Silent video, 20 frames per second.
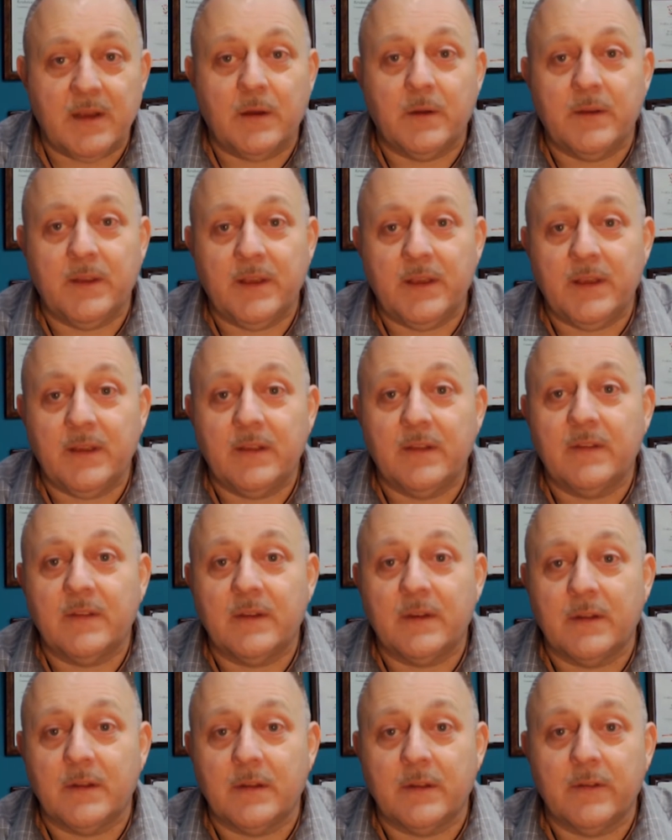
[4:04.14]
nowadays,
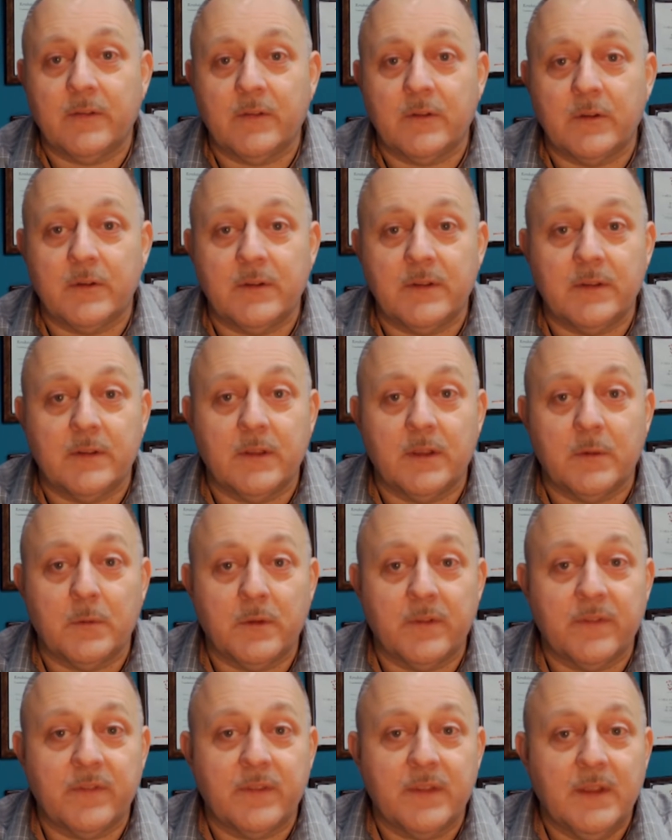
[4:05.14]
and unless you're dealing
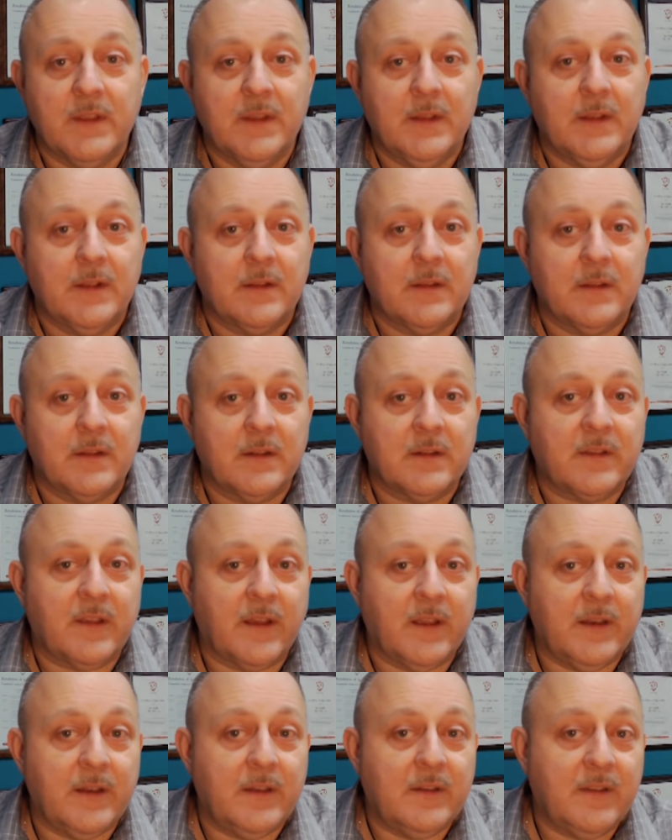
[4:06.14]
with little
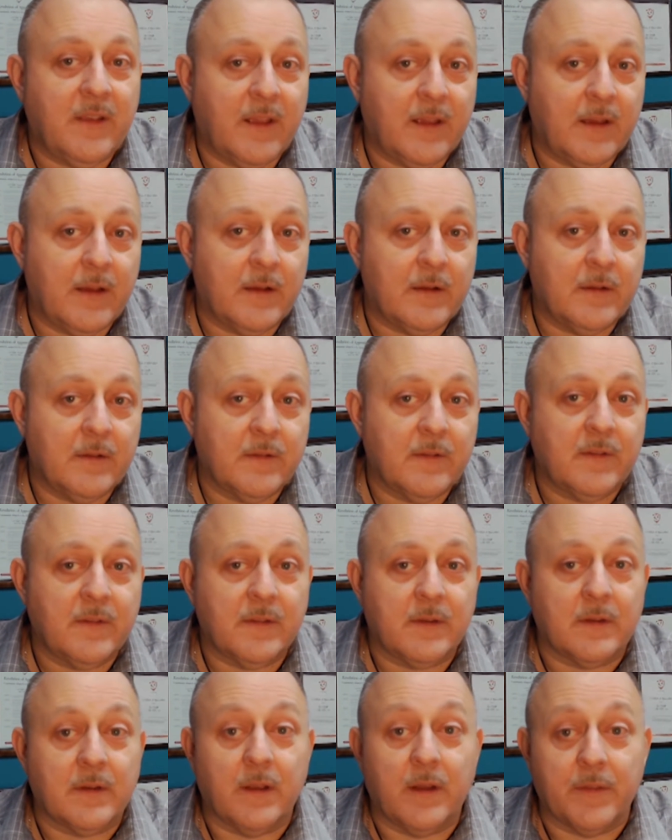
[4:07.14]
tiny towns
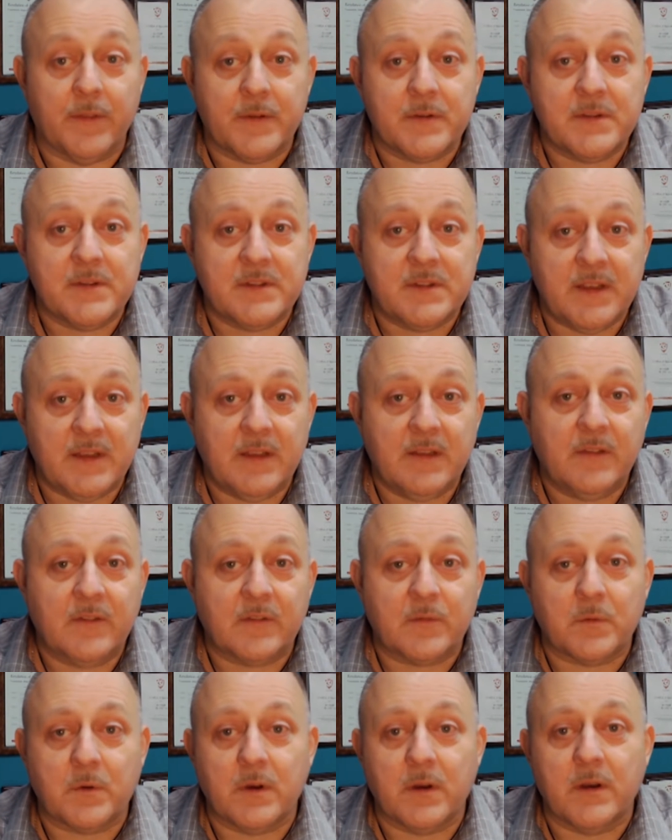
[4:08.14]
and other
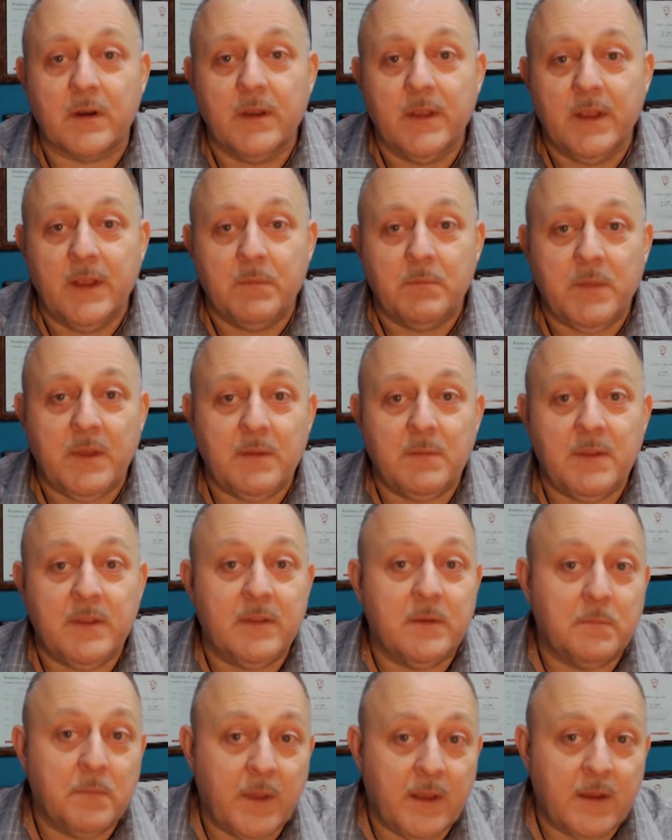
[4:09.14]
states where maybe
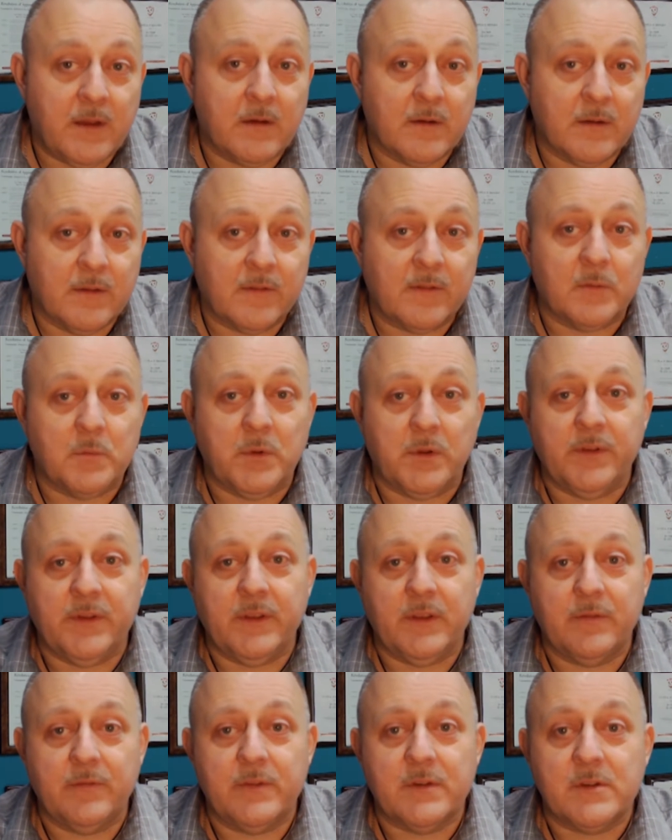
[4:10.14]
the mayor is the building
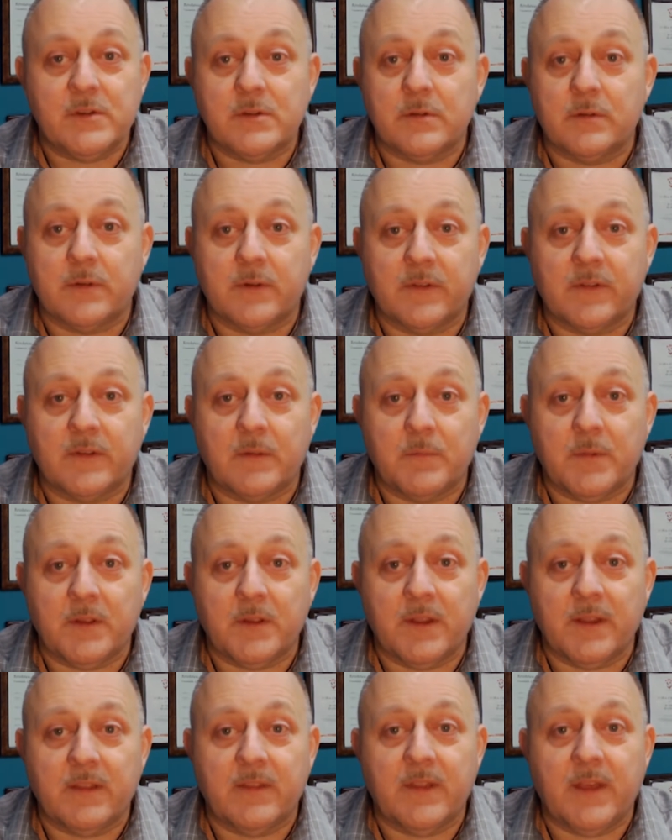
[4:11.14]
official or something
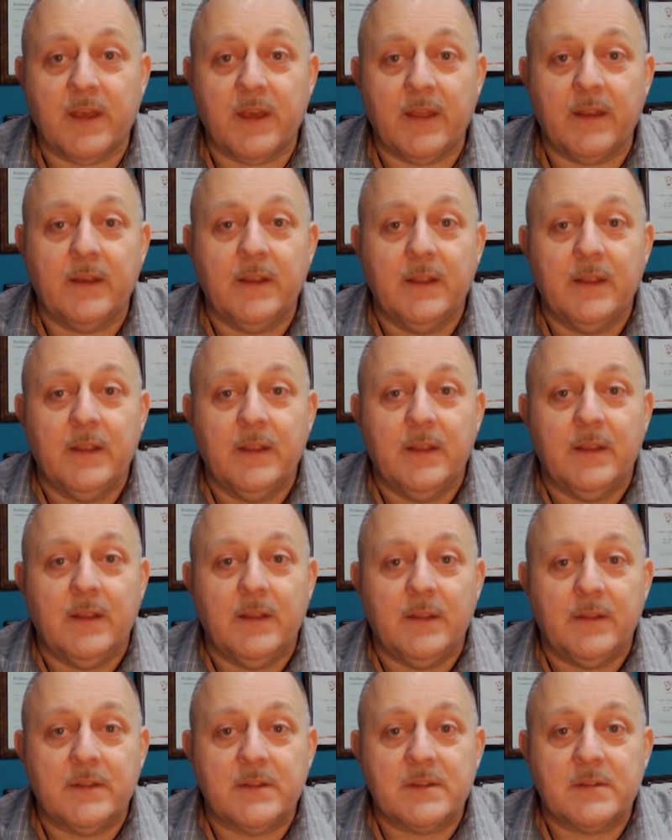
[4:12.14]
like that,
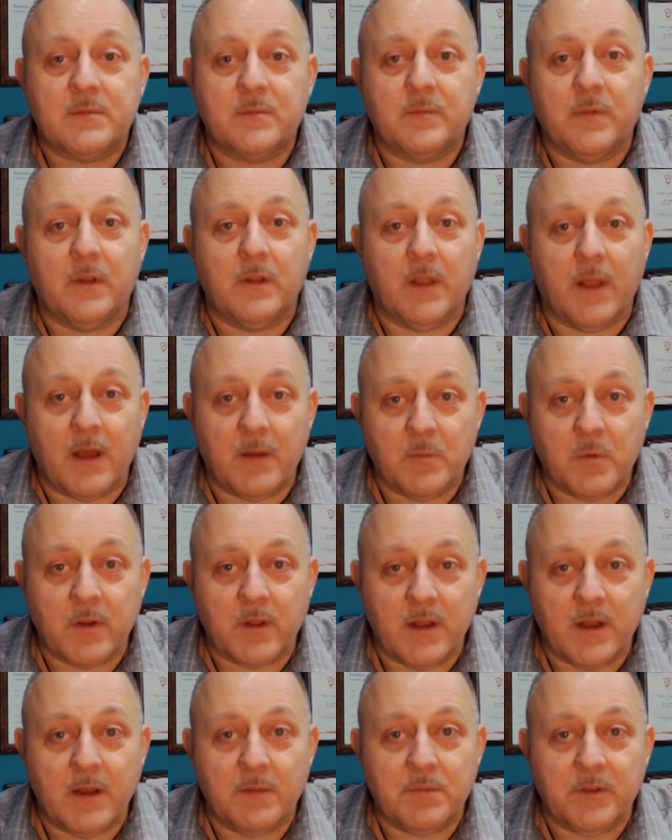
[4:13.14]
it's a lot more
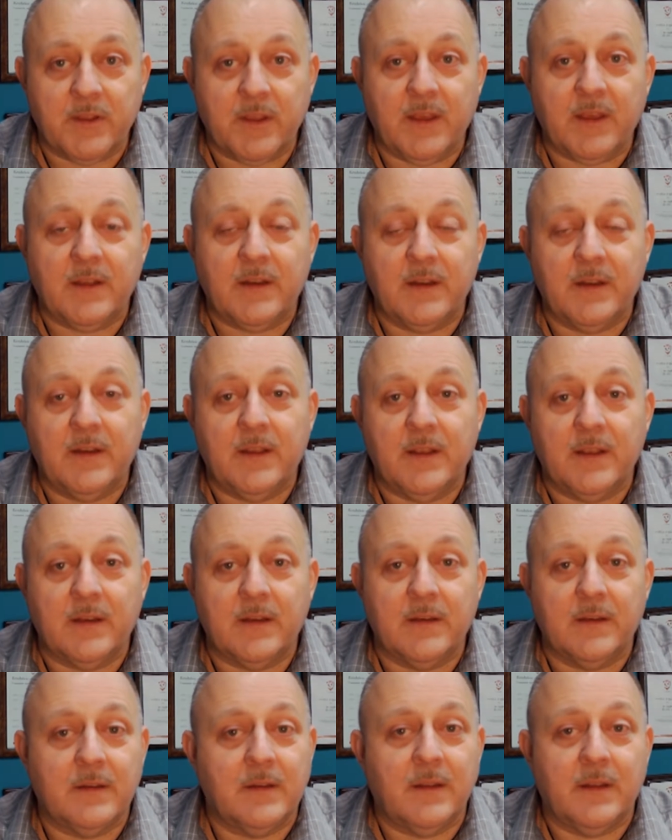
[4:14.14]
complicated and
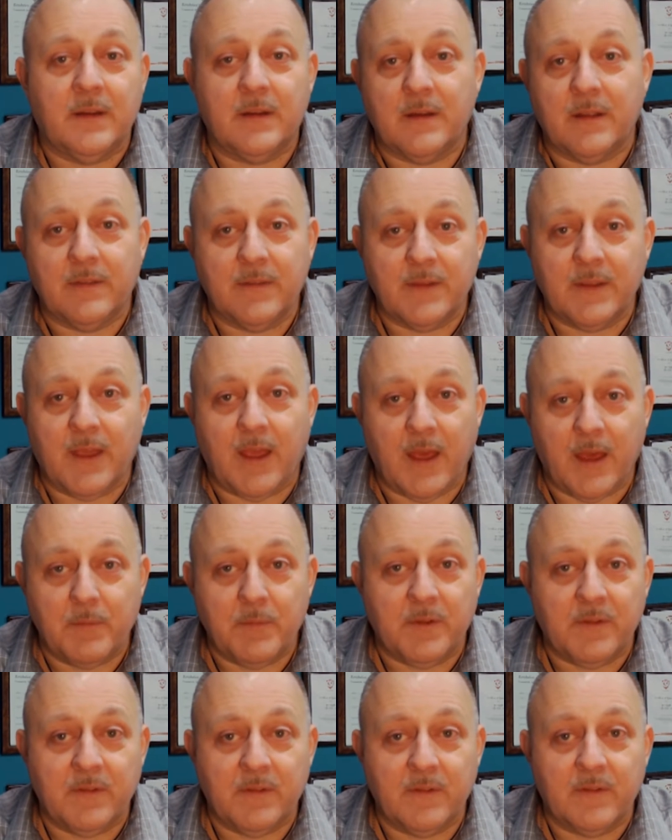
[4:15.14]
nothing
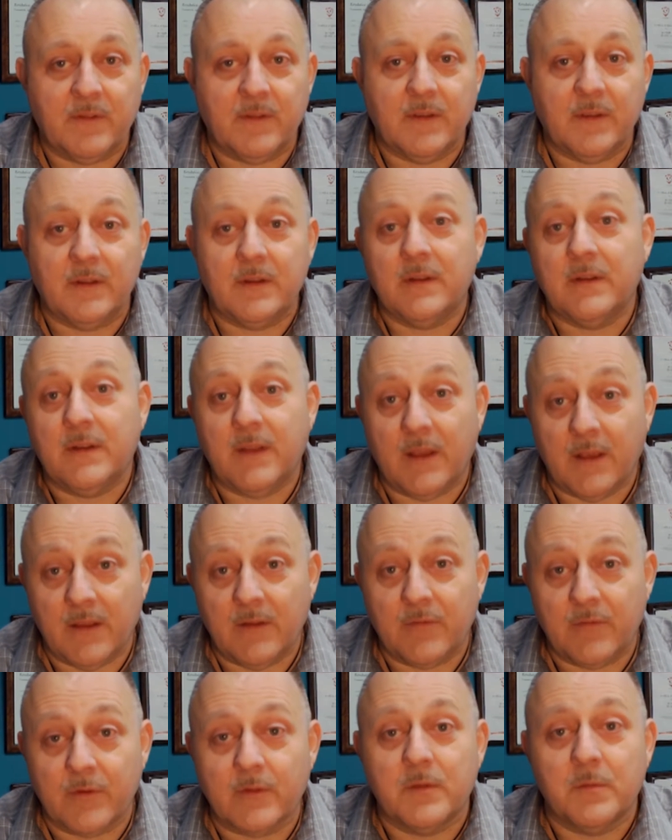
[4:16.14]
happens in a day
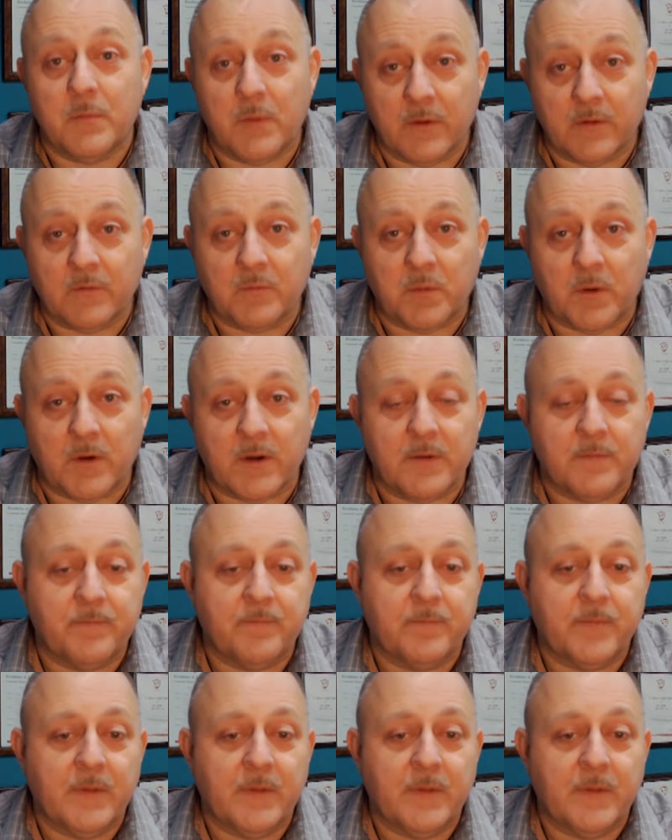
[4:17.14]
for the most part.